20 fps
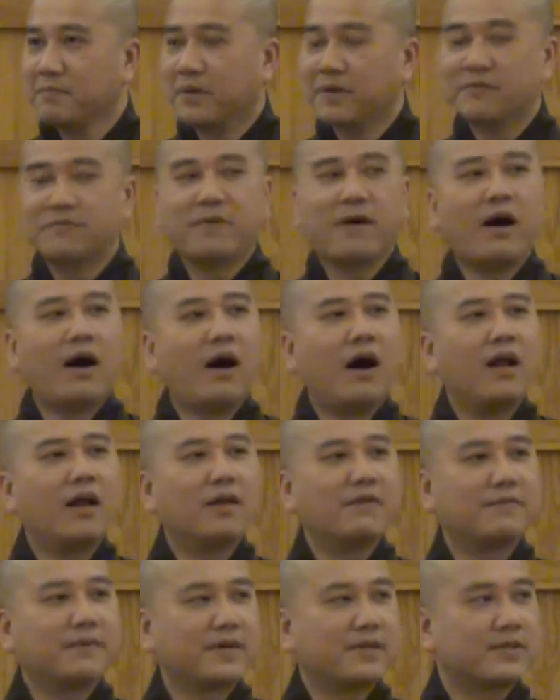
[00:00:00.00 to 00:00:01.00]
but for
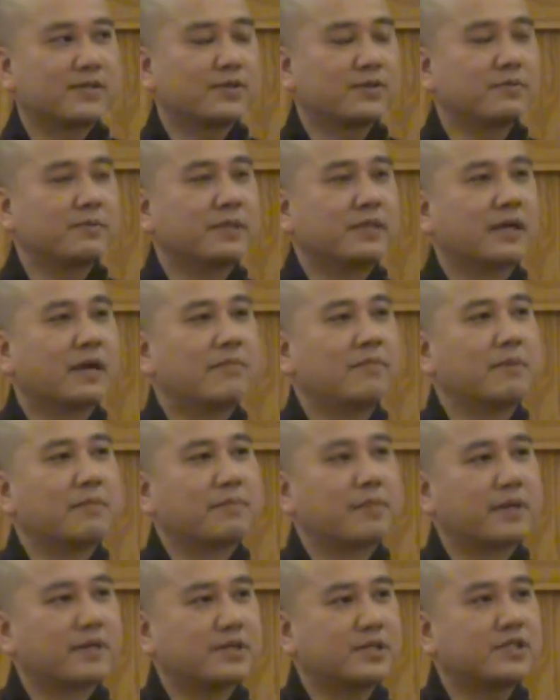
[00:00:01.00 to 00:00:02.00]
all of us to become a
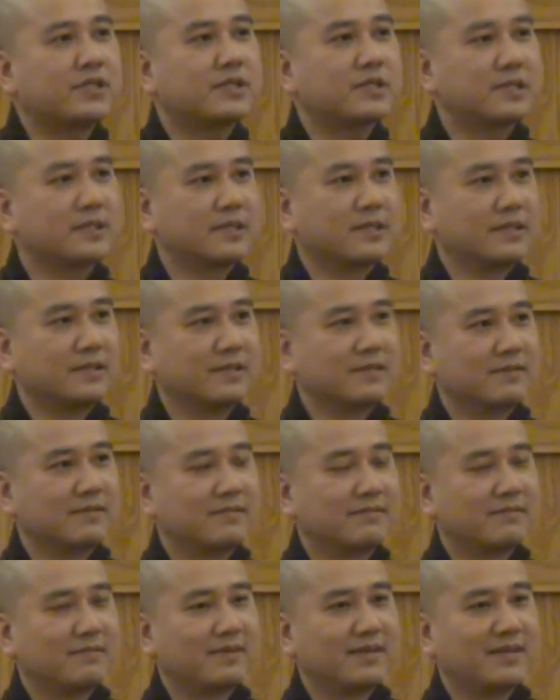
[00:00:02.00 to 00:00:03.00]
practitioner,
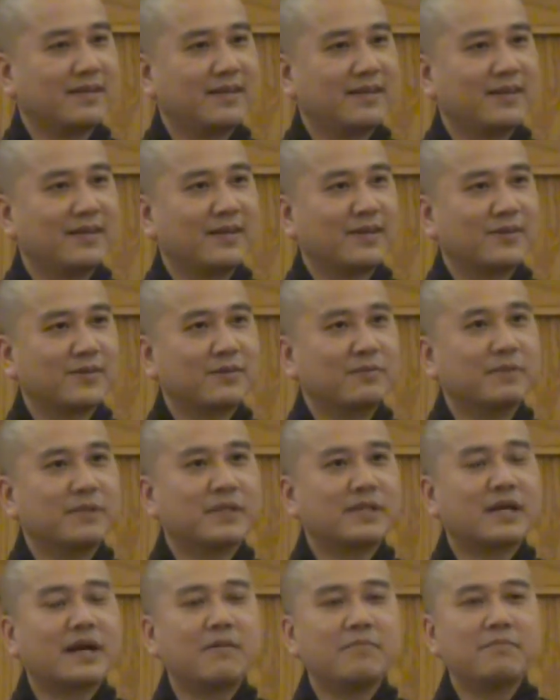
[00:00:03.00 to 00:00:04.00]
to
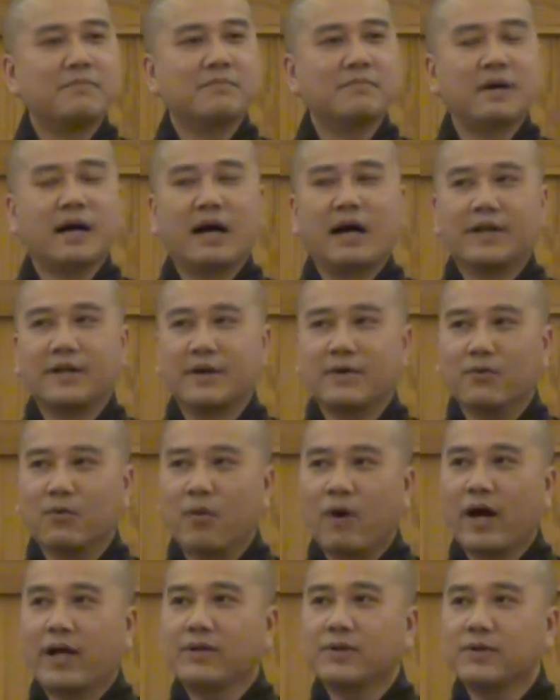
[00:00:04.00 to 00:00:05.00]
become the
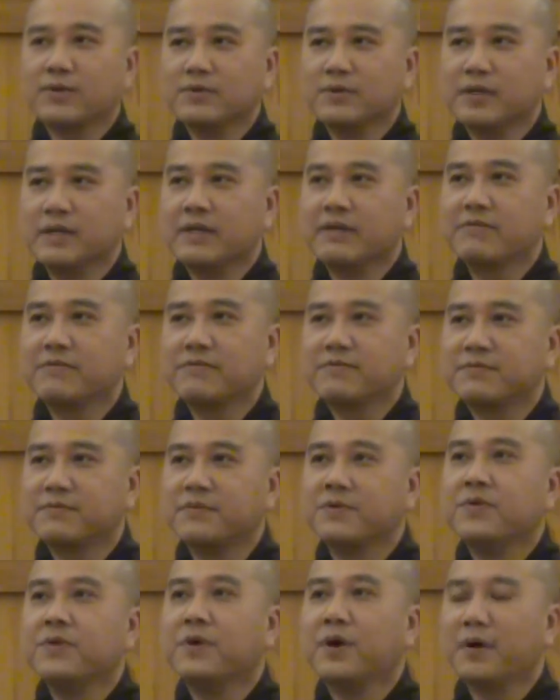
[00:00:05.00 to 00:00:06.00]
one who
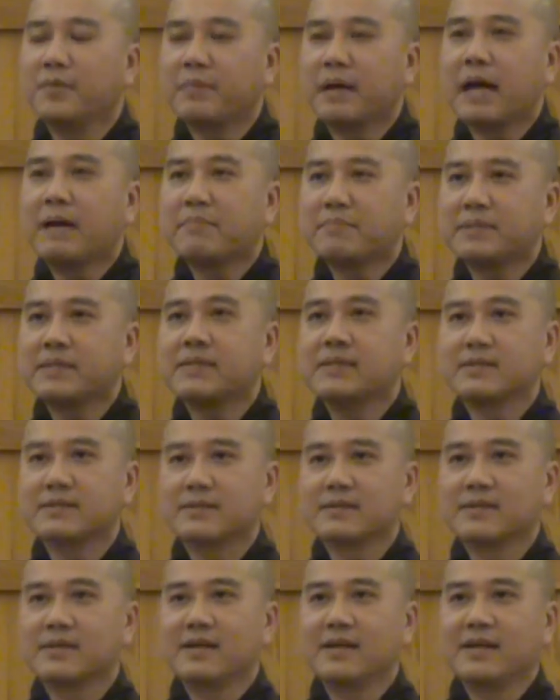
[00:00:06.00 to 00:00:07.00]
lives full of
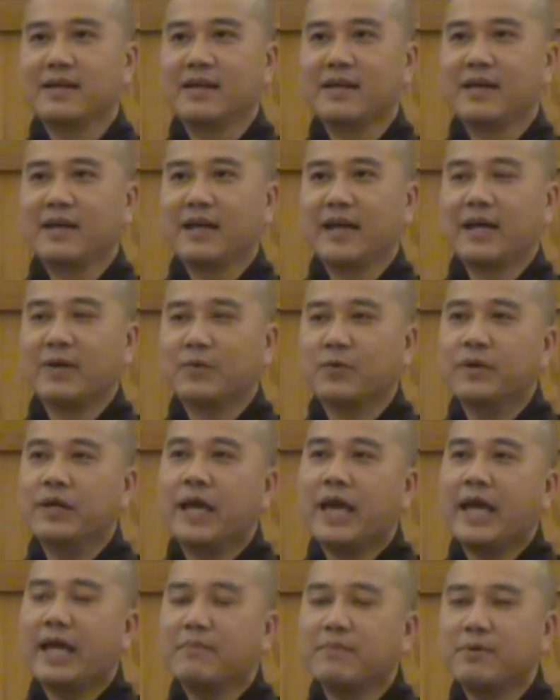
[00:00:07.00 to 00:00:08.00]
happiness, and
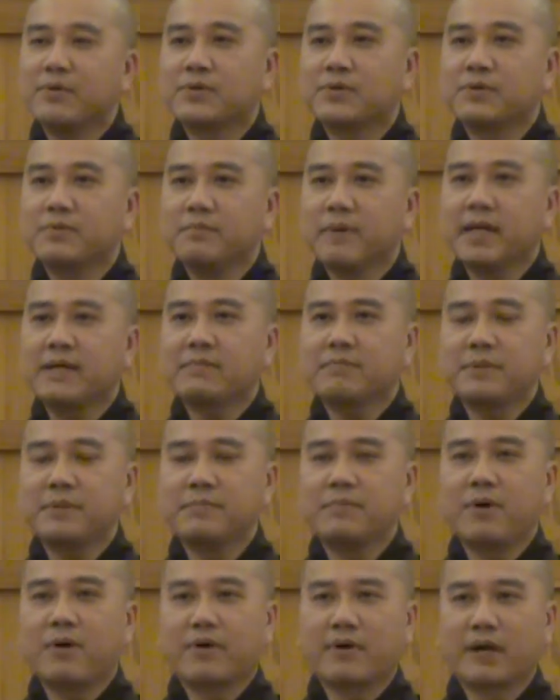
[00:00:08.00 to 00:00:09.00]
we able to make
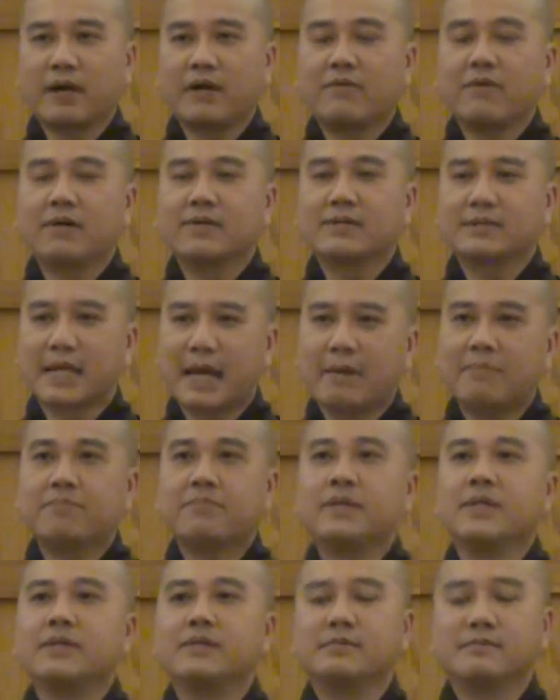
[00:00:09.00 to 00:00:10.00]
people around us
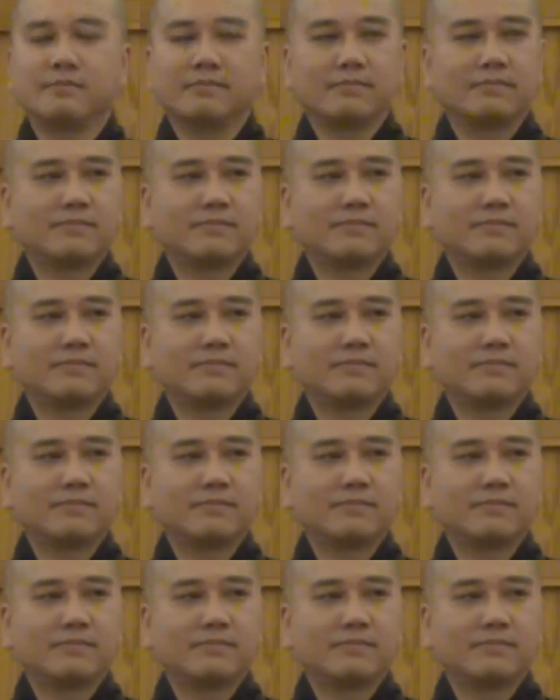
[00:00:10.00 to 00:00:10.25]
happy.